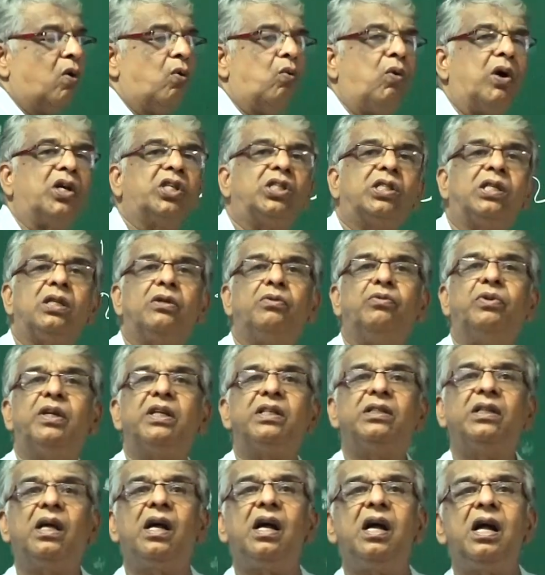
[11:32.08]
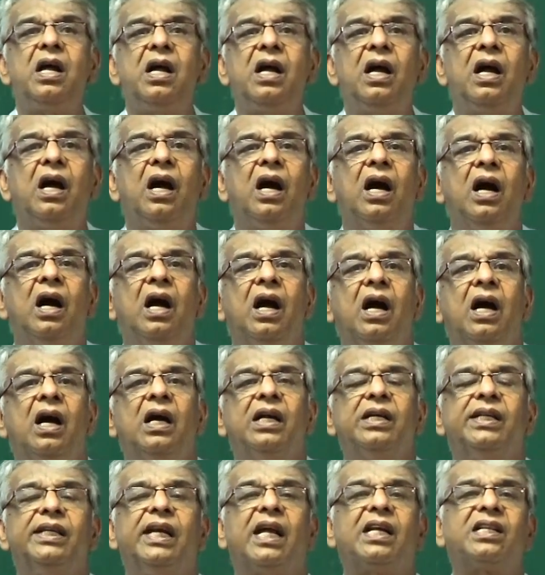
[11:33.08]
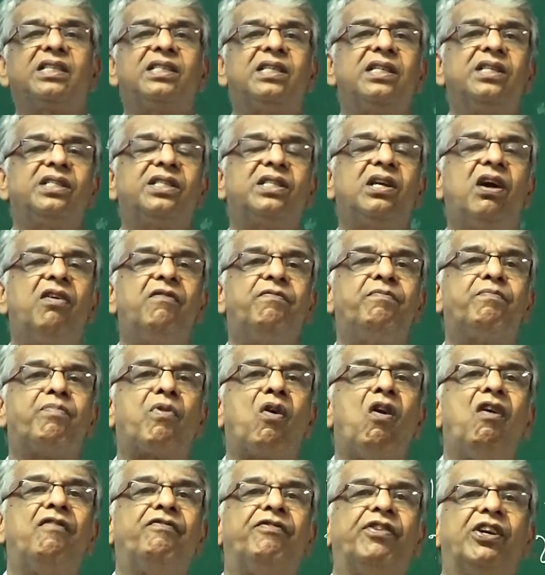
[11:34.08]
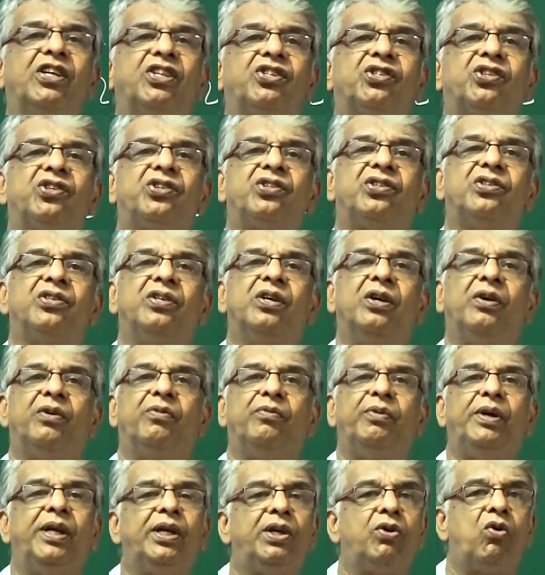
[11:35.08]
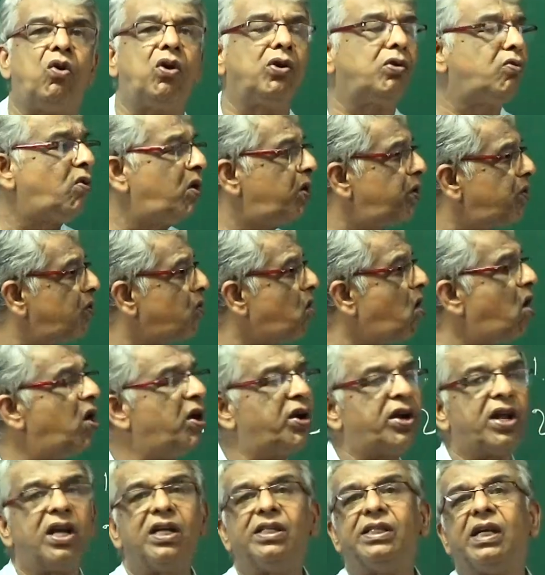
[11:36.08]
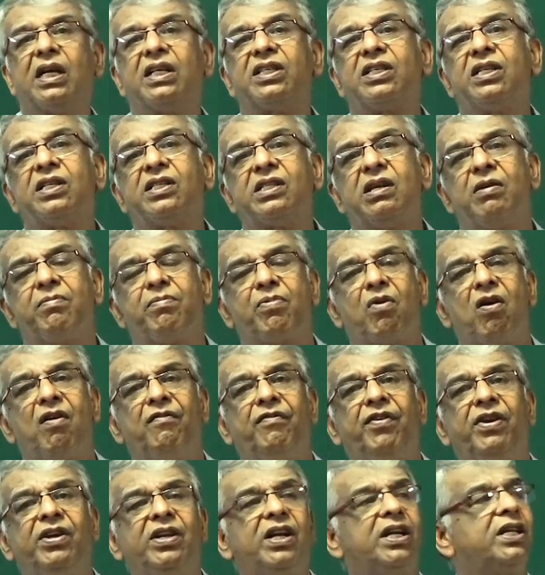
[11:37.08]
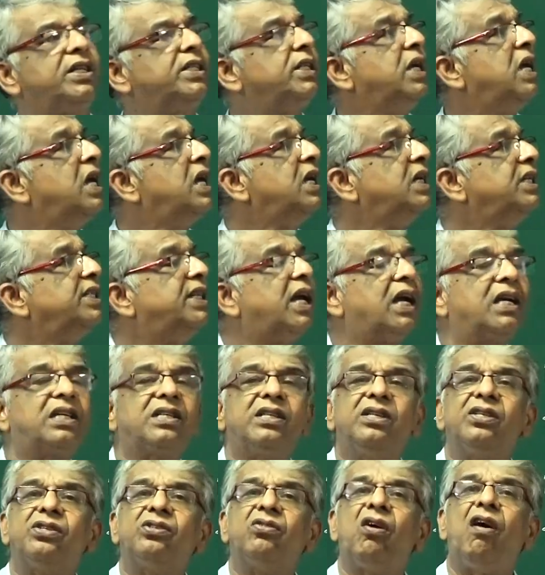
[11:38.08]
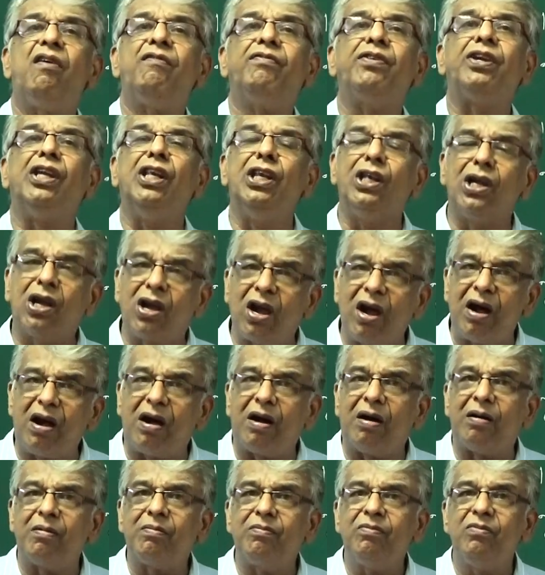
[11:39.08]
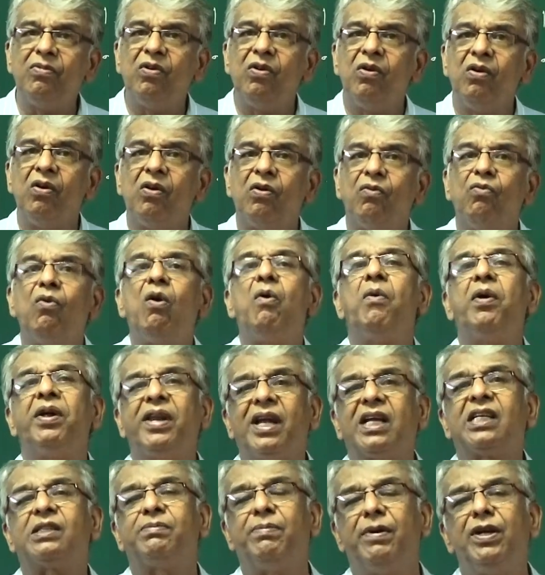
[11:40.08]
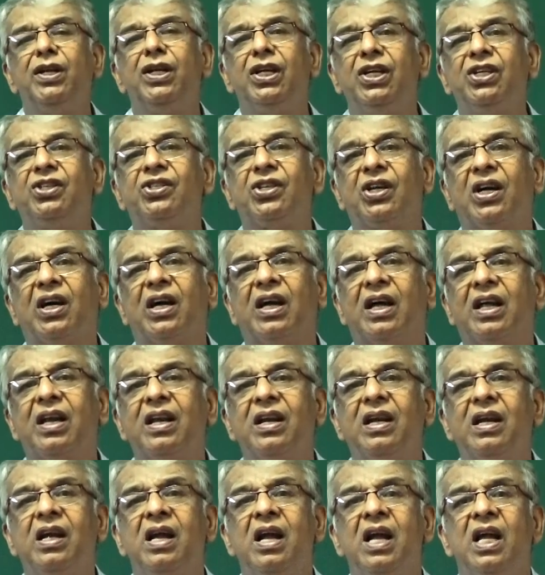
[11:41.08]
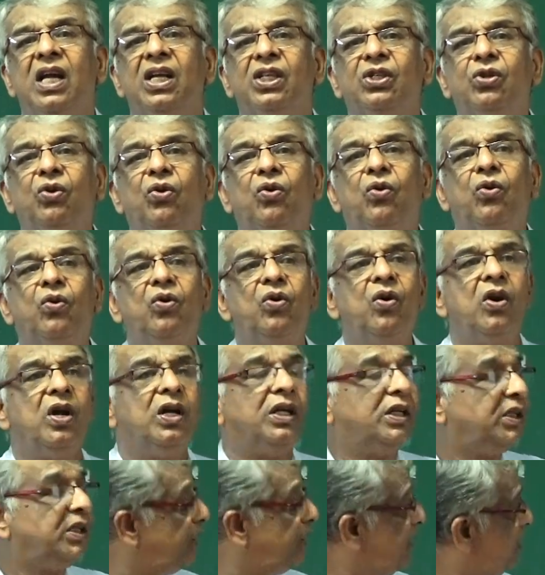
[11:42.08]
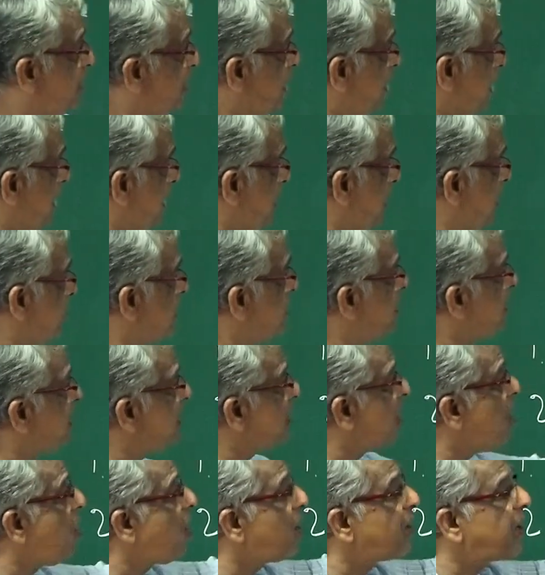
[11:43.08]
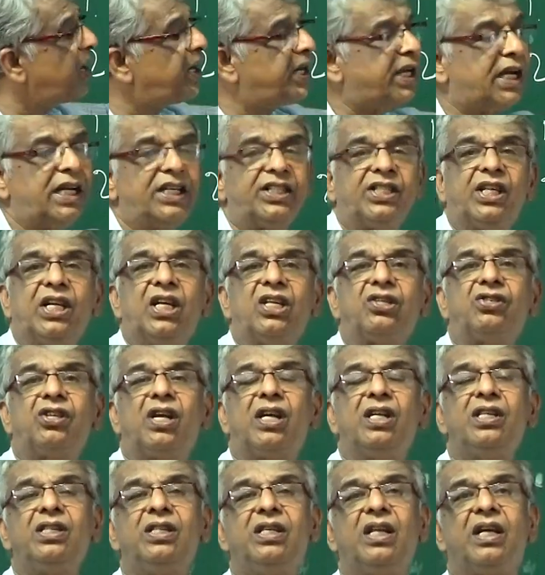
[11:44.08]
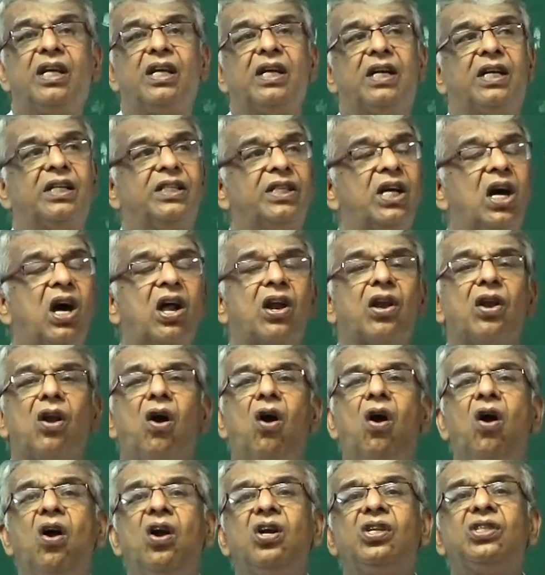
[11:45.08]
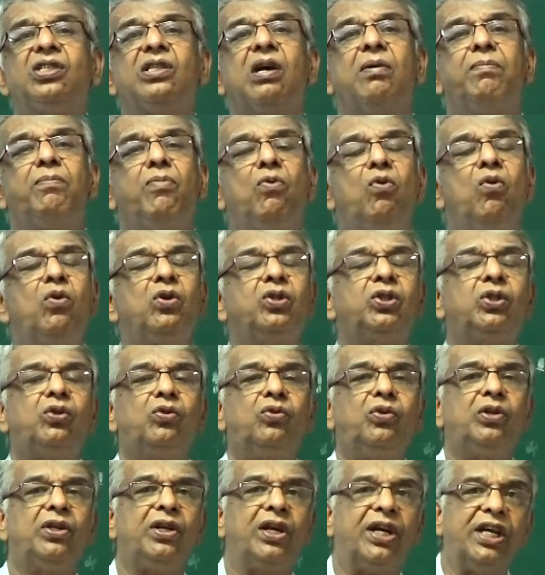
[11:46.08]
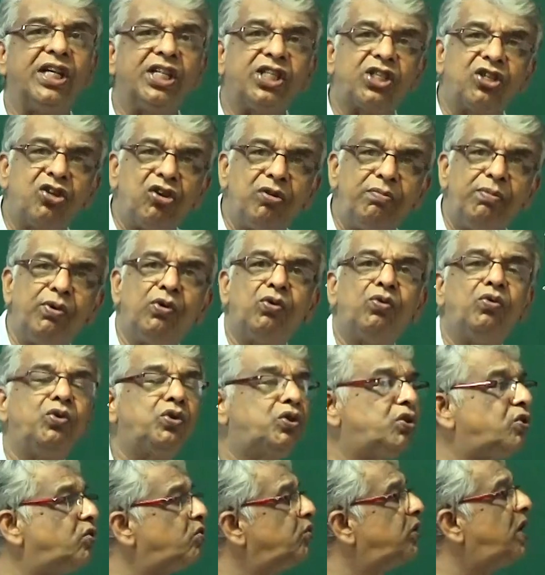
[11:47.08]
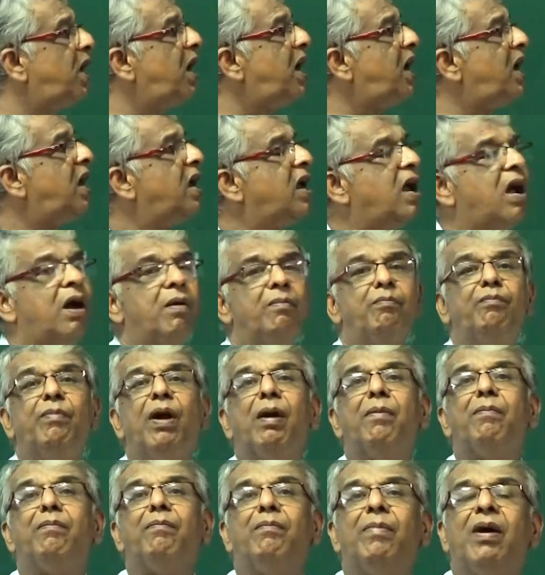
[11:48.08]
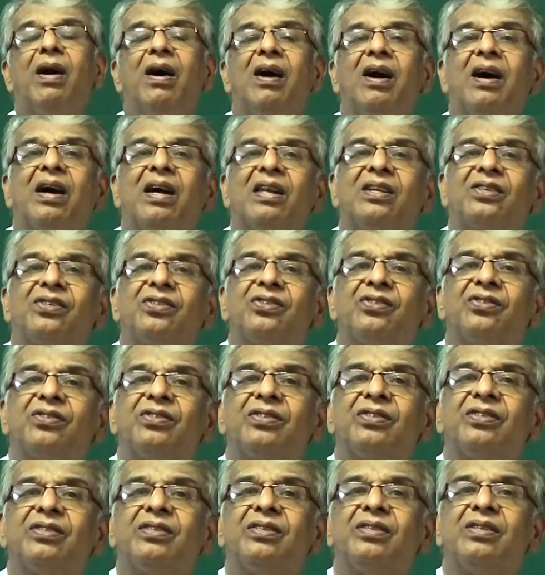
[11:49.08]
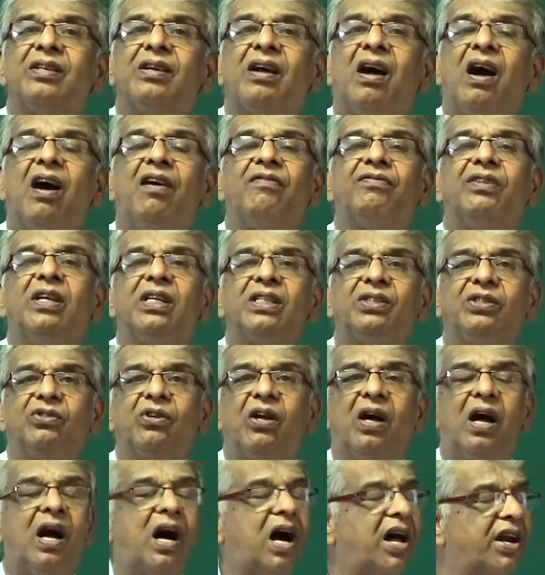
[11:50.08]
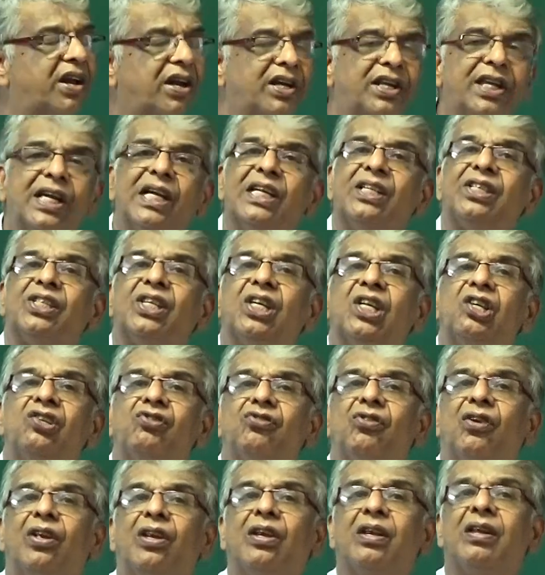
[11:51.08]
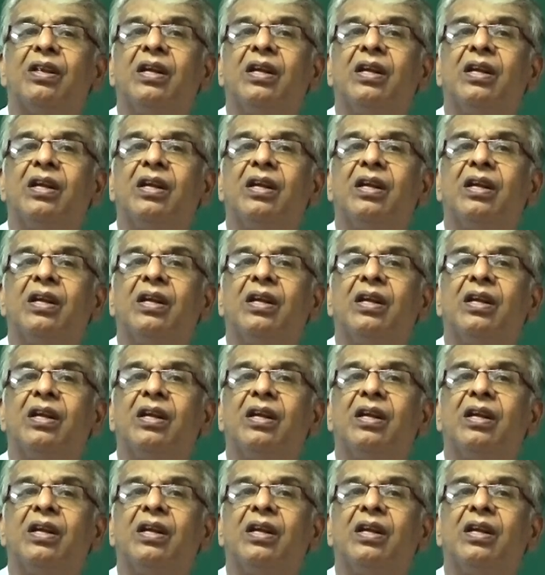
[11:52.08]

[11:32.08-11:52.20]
whatever the excess of profit. We don't want to call it as excess of profit, that is excess of income over expenditure. So these organizations, they are not supposed to distribute to the members of this organization.